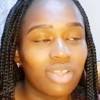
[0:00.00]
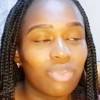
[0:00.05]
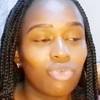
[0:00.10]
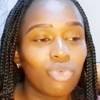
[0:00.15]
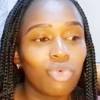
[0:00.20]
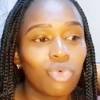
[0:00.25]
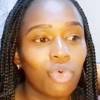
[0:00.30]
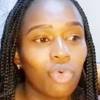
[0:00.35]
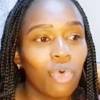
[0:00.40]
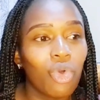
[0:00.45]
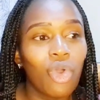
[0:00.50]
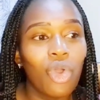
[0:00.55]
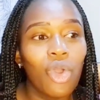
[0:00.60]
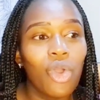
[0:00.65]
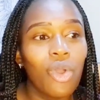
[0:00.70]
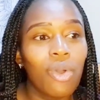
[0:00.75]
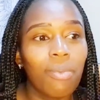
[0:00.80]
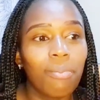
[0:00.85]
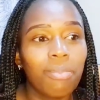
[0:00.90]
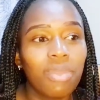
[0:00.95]
So
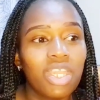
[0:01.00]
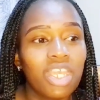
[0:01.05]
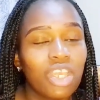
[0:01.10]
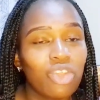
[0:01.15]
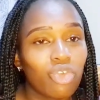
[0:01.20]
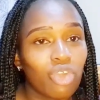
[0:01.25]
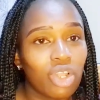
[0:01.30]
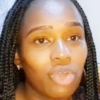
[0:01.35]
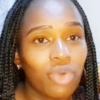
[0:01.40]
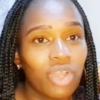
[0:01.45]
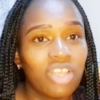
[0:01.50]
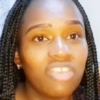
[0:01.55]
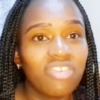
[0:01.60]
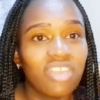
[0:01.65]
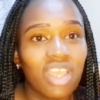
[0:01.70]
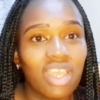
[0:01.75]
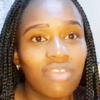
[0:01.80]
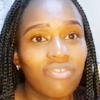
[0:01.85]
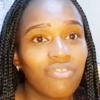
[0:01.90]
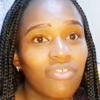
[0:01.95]
mimi nikitolewa
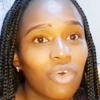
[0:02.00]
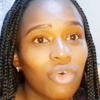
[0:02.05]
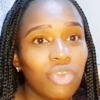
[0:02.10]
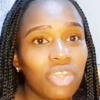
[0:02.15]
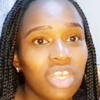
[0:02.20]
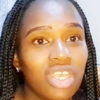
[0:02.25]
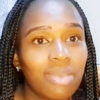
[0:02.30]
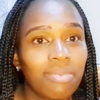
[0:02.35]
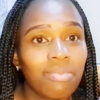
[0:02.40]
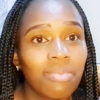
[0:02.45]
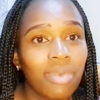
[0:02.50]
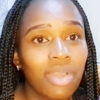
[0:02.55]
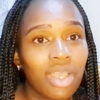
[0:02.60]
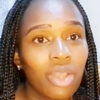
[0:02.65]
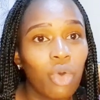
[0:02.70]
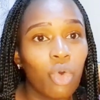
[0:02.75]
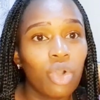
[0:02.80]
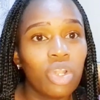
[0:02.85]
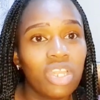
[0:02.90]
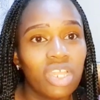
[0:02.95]
nje, I found him
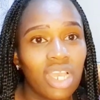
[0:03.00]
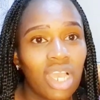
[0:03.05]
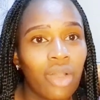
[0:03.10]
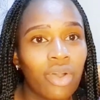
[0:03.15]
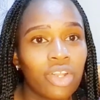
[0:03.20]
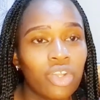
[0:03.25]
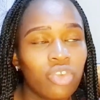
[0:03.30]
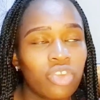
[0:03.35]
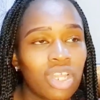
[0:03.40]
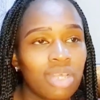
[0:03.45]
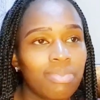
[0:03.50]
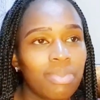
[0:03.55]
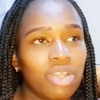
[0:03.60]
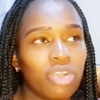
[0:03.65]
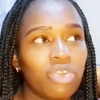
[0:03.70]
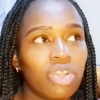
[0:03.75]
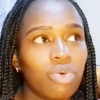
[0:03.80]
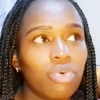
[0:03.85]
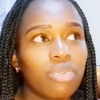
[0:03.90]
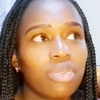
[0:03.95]
holding our daughter, and my
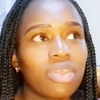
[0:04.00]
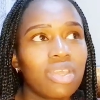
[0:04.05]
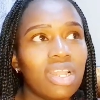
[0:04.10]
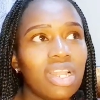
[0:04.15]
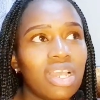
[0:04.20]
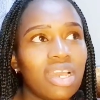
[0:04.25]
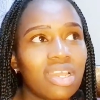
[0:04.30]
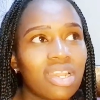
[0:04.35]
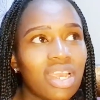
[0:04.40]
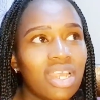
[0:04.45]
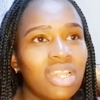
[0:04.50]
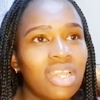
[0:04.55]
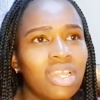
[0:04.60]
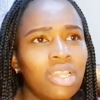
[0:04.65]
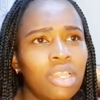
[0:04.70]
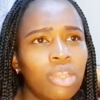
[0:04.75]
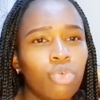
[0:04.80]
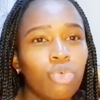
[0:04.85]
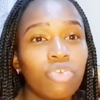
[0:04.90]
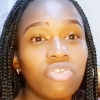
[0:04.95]
daughter was still crying,
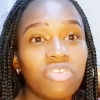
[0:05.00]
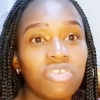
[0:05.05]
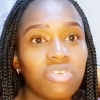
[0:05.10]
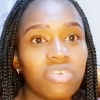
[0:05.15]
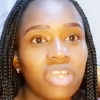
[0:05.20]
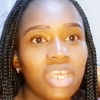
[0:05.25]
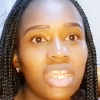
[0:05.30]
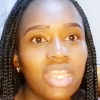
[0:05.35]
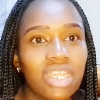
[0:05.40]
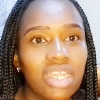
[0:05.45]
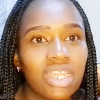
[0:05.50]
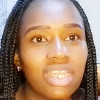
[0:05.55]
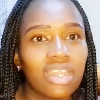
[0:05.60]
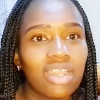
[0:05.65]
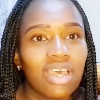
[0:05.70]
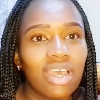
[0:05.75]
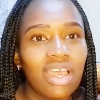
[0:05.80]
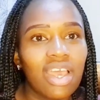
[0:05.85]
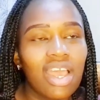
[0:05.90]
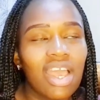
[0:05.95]
and it was raining.